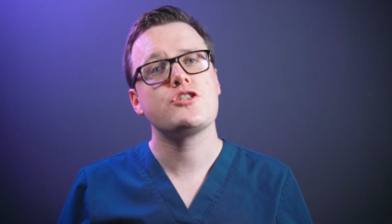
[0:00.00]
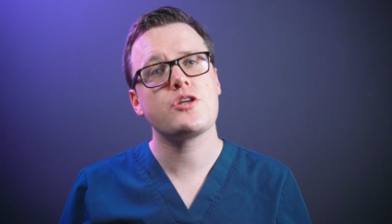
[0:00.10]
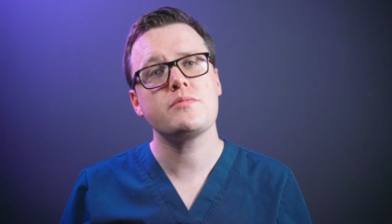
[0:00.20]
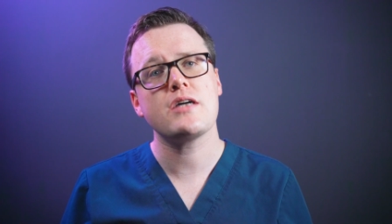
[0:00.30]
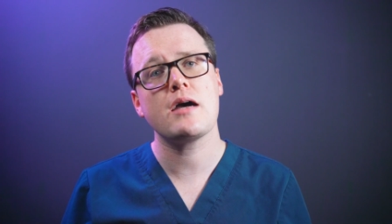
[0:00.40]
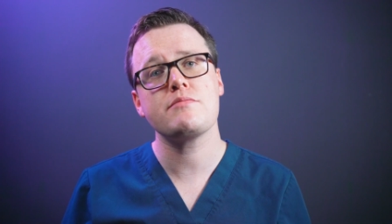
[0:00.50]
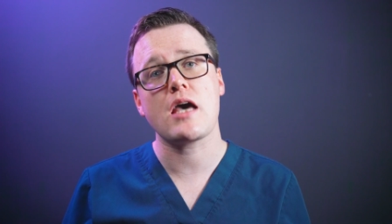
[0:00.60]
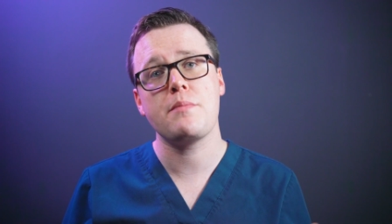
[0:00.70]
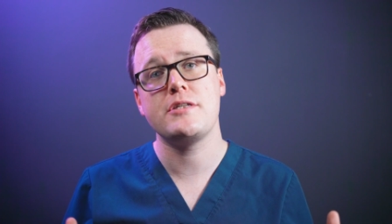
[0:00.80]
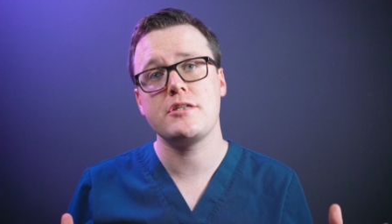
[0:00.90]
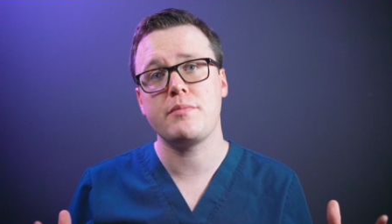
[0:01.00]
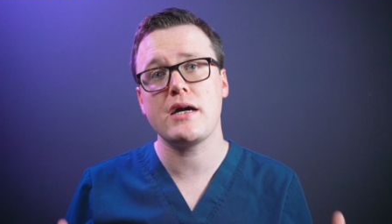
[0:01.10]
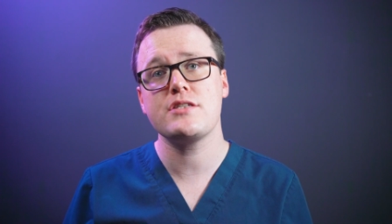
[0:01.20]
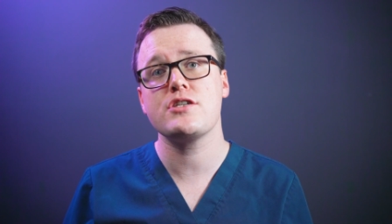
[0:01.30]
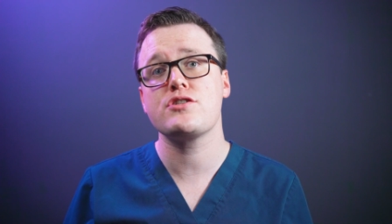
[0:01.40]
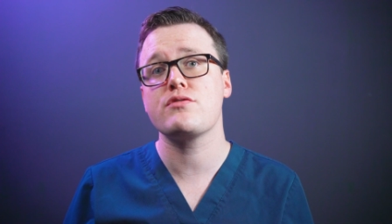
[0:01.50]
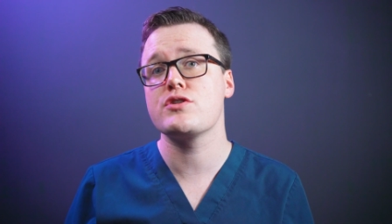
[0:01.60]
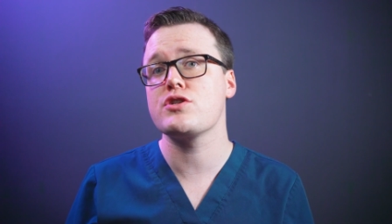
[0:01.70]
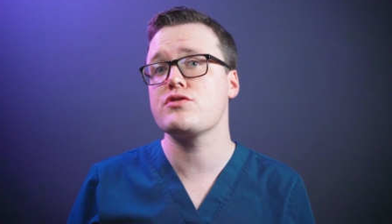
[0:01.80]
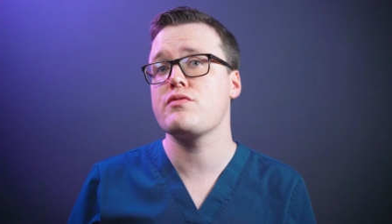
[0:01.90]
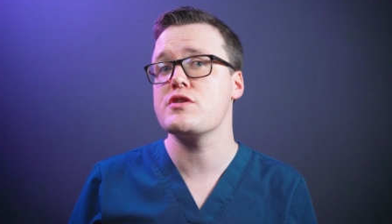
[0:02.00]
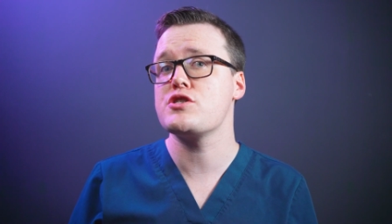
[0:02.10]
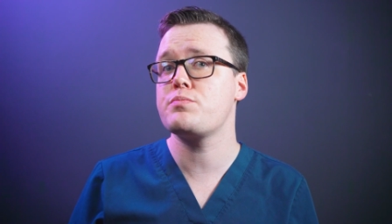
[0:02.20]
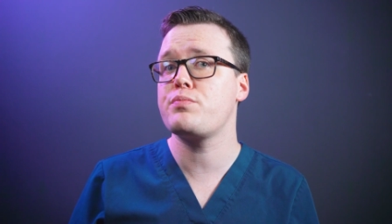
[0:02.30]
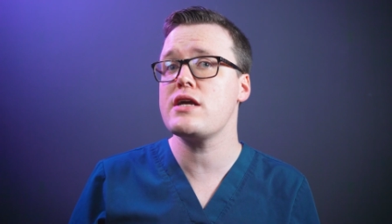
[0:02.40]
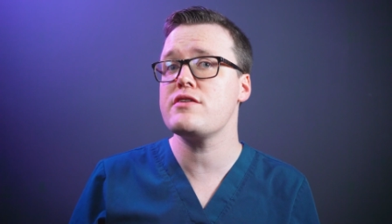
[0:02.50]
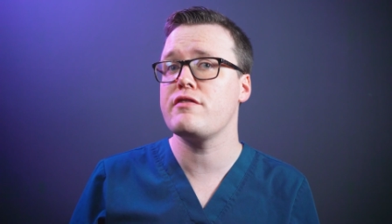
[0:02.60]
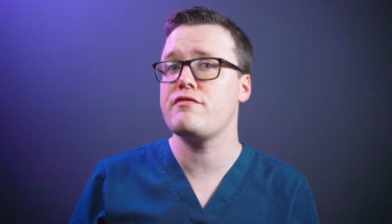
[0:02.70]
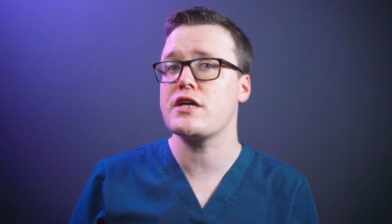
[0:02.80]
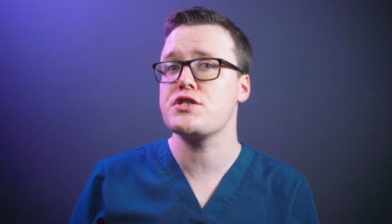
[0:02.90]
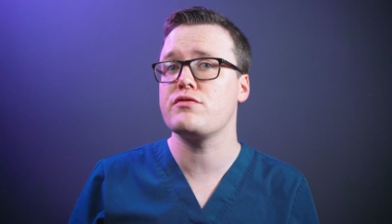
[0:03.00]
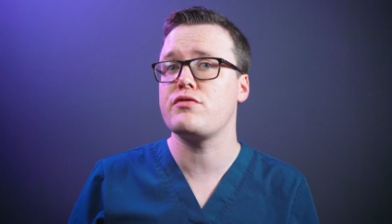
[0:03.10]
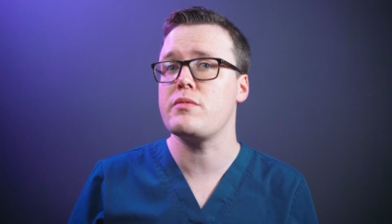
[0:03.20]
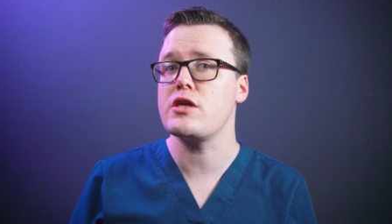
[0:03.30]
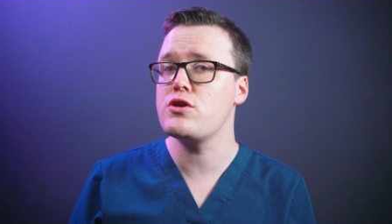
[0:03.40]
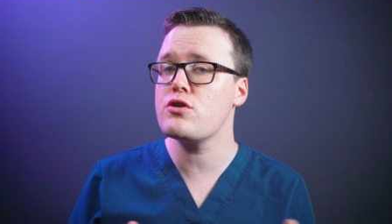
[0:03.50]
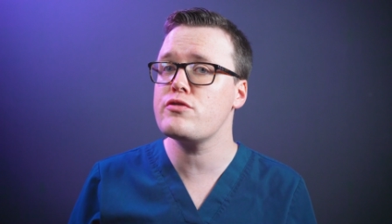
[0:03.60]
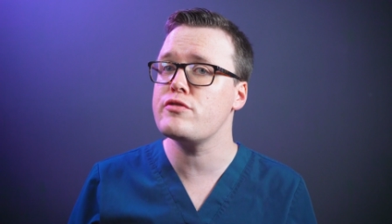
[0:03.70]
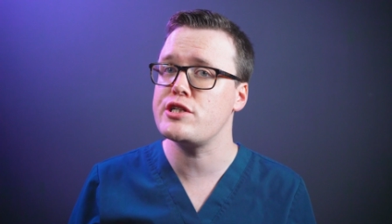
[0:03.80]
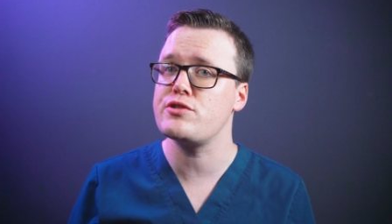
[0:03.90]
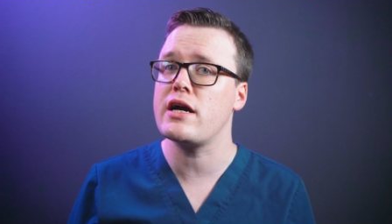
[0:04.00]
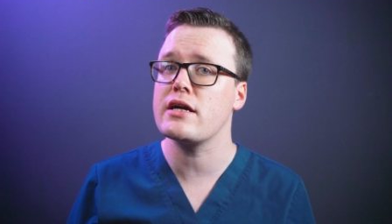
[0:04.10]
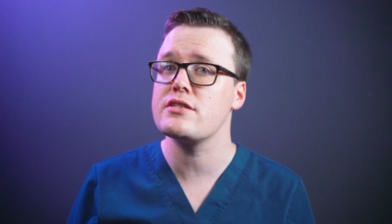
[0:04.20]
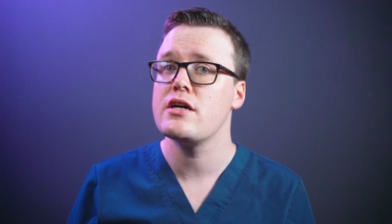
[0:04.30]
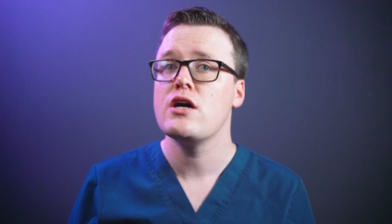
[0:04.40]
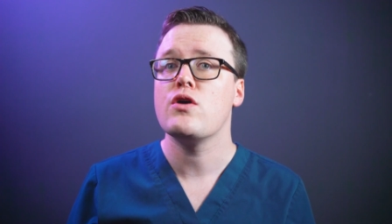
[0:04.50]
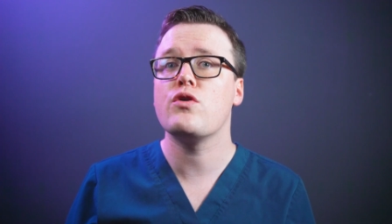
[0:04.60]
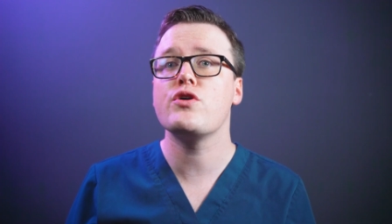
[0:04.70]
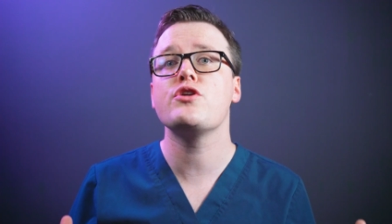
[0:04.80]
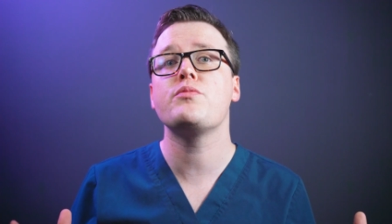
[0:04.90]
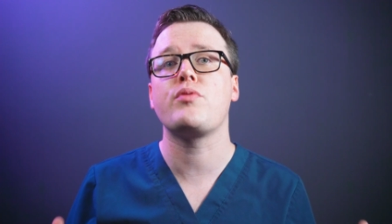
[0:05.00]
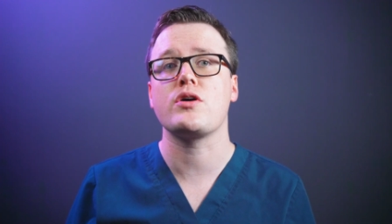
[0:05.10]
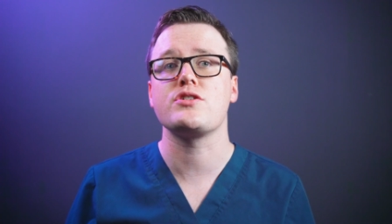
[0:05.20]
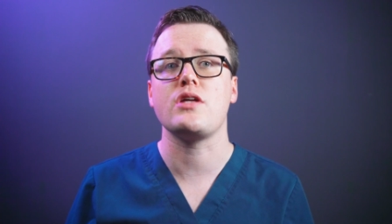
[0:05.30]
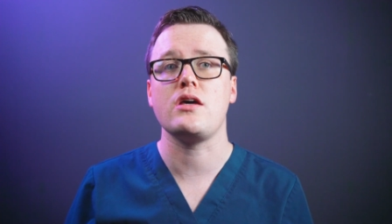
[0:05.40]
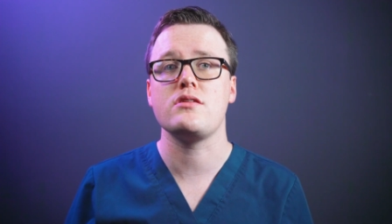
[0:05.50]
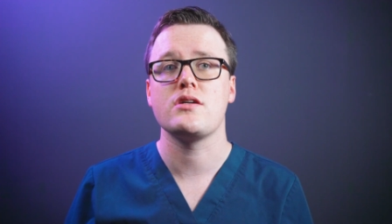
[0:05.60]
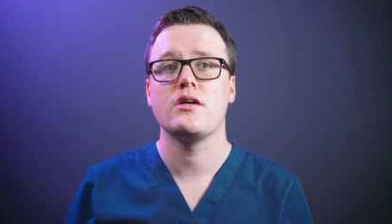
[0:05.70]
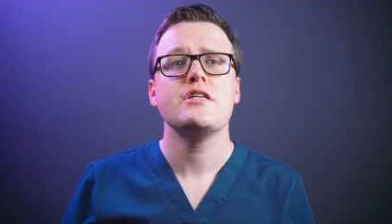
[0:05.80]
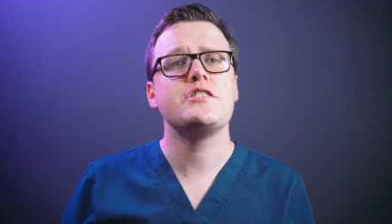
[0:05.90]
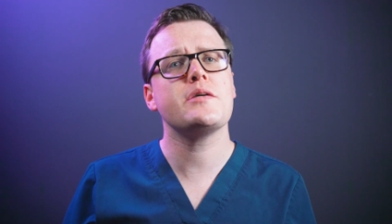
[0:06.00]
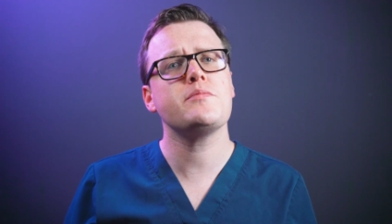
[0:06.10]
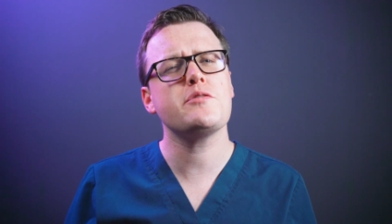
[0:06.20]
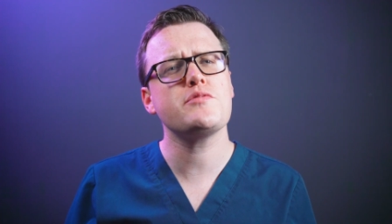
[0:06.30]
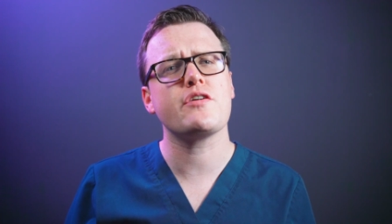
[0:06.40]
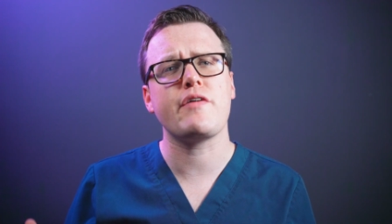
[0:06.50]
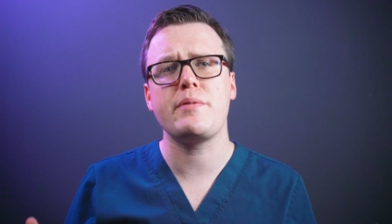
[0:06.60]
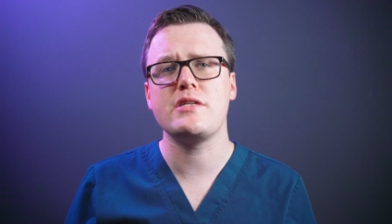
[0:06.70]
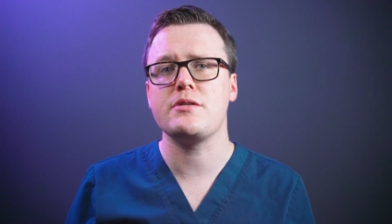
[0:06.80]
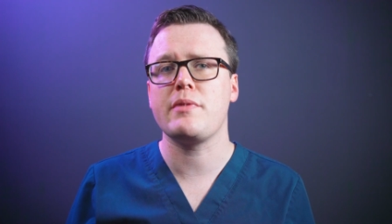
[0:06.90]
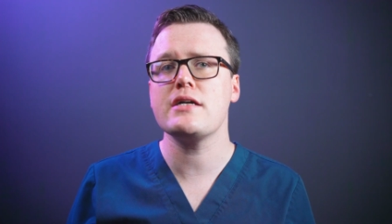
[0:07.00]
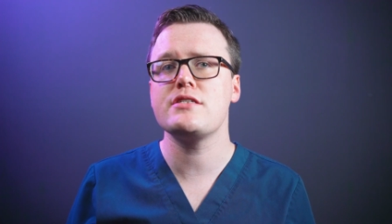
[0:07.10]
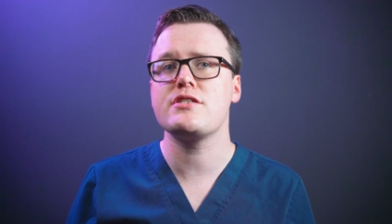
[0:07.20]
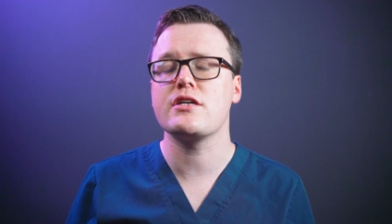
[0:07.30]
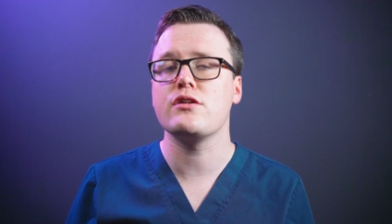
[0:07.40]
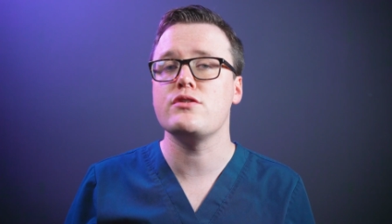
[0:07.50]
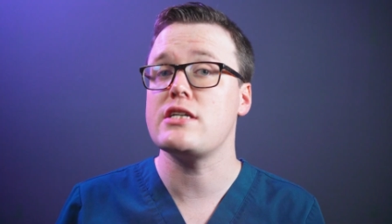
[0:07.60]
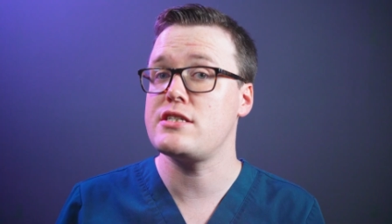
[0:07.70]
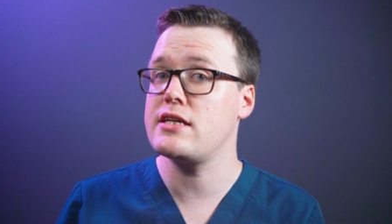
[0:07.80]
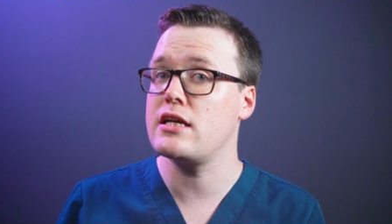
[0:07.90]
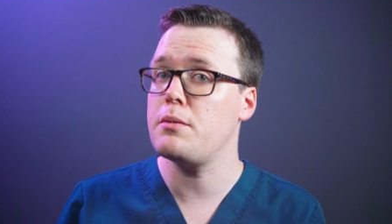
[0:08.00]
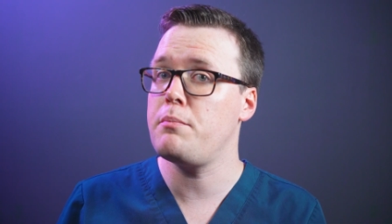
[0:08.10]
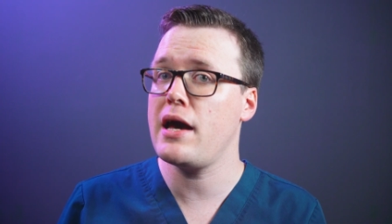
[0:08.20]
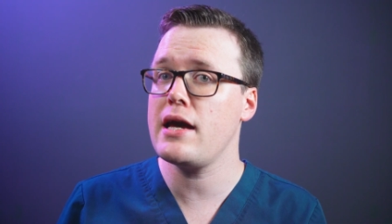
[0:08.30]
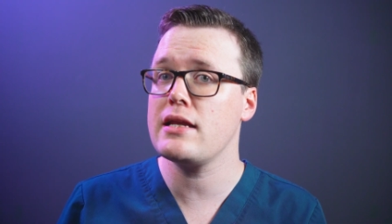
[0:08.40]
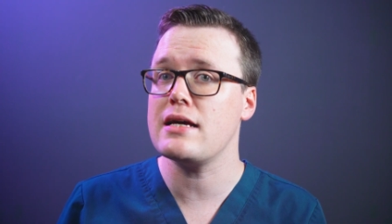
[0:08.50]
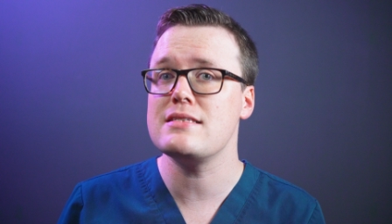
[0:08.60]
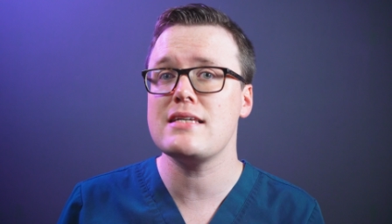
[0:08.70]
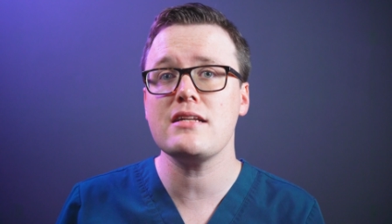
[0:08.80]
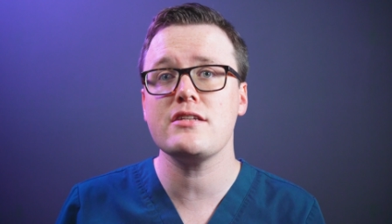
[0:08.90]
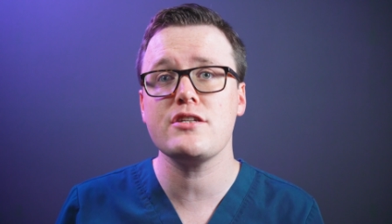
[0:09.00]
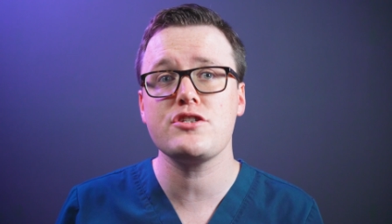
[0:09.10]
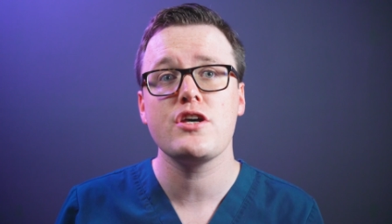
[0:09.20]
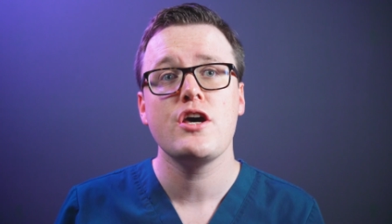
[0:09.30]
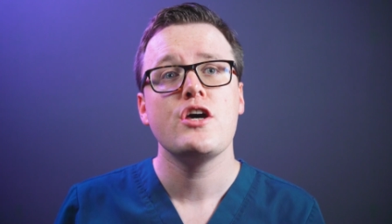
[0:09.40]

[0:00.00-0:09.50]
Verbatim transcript: Sometimes epididymitis results from the spread of infection from the urinary tract or your prostate. Symptoms of epididymitis include testicular pain and tenderness,